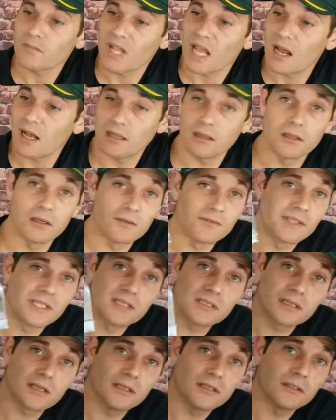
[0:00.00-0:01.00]
I love
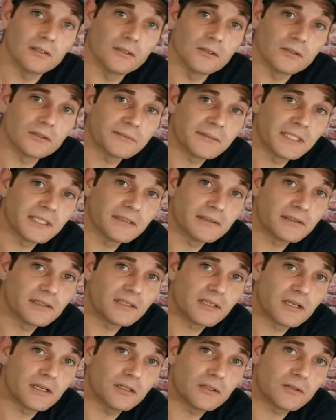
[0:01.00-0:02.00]
these colors, man.
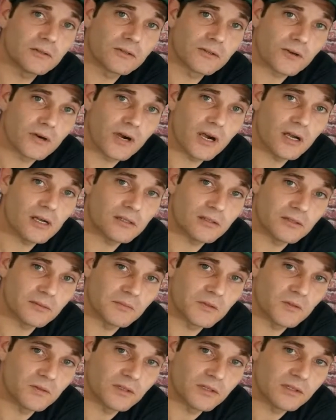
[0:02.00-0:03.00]
These colors are awesome
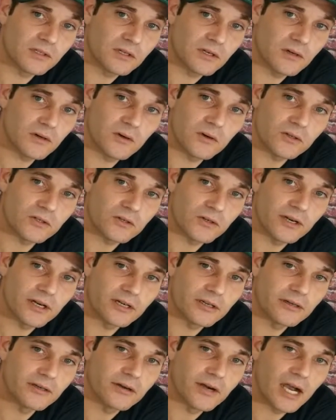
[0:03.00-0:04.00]
on these cars right
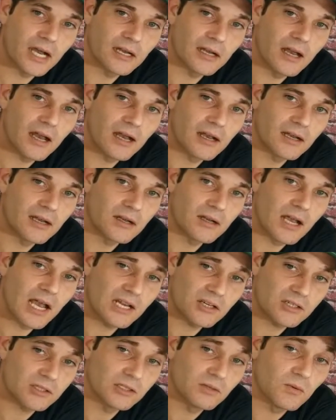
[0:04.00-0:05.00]
here. I, I
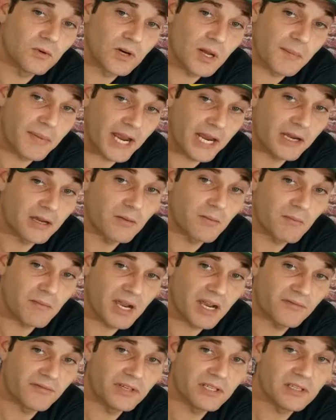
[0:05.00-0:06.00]
actually want to paint
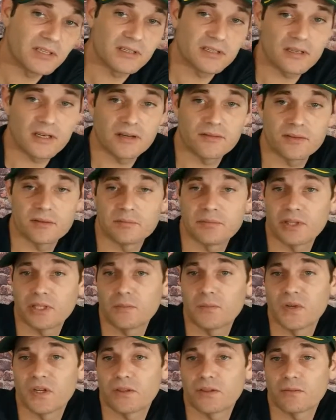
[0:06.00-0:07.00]
my 57
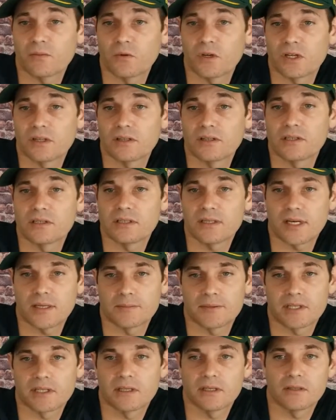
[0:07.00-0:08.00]
Plymouth one of these type
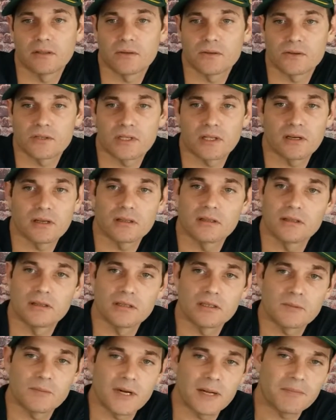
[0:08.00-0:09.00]
of colors like
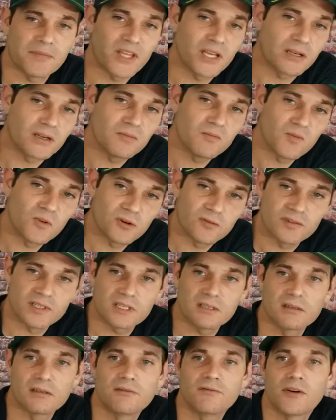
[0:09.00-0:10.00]
this, but I'm thinking more of a
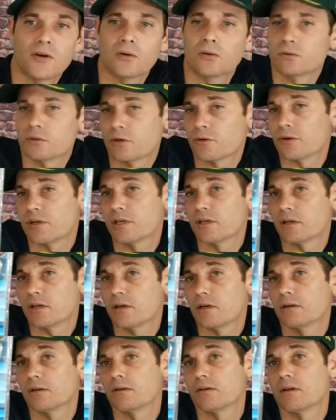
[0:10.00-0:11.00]
seafoam green
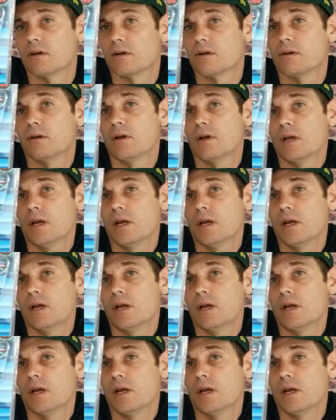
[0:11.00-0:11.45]
color there.